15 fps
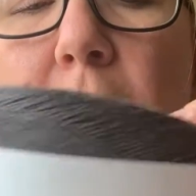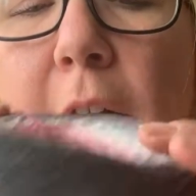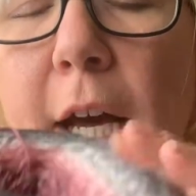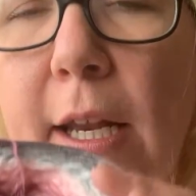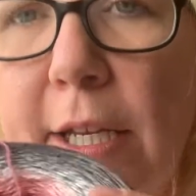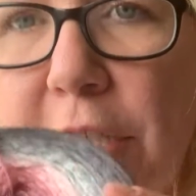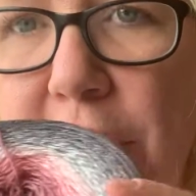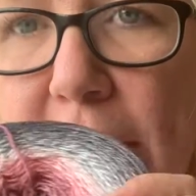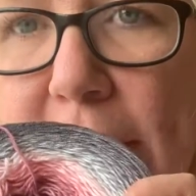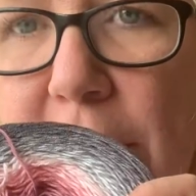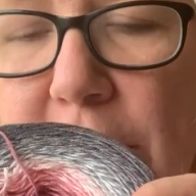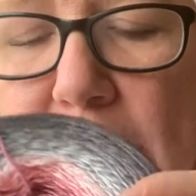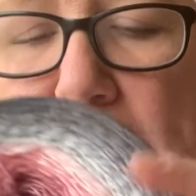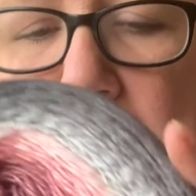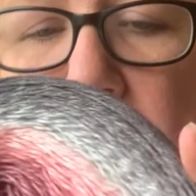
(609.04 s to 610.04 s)
colour
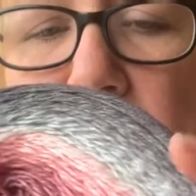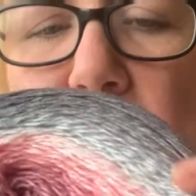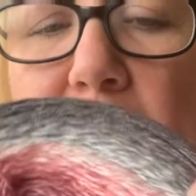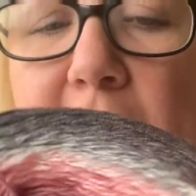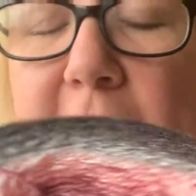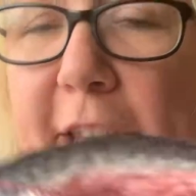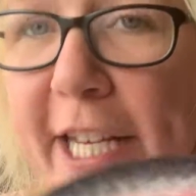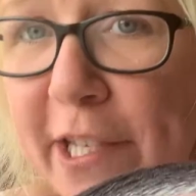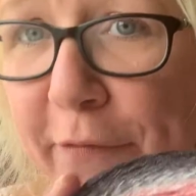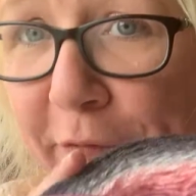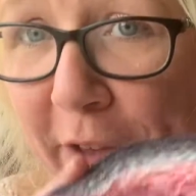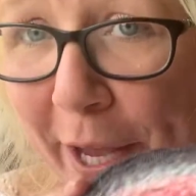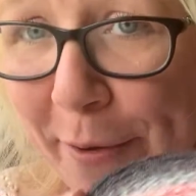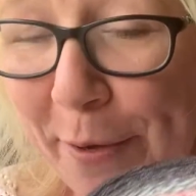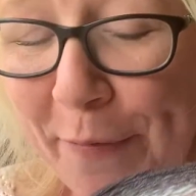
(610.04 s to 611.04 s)
changes. These are
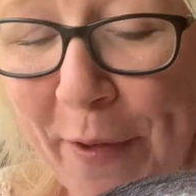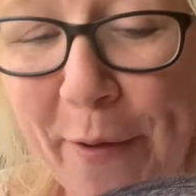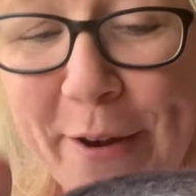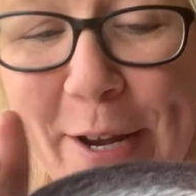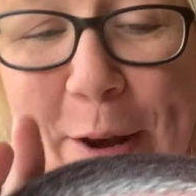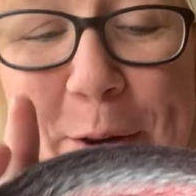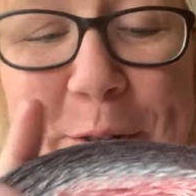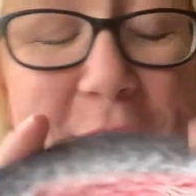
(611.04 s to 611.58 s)
very, very long